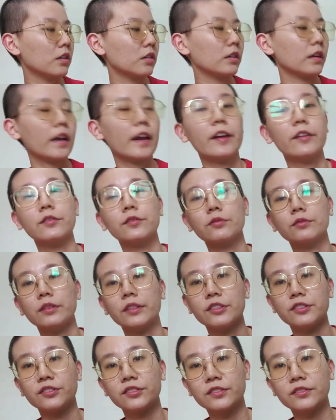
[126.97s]
hair
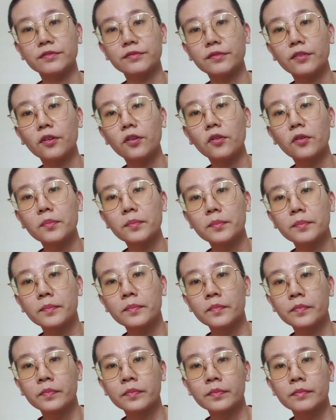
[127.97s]
donation form
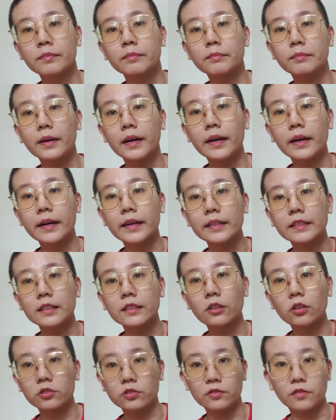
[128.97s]
by
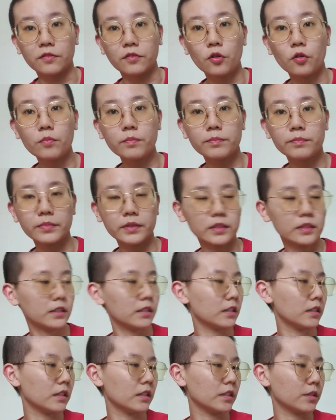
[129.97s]
the Locks of Hope,
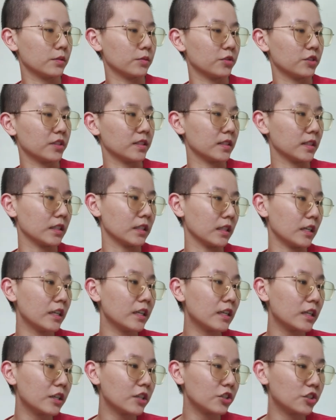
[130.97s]
which is in
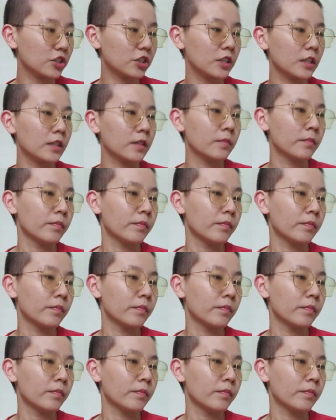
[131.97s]
English.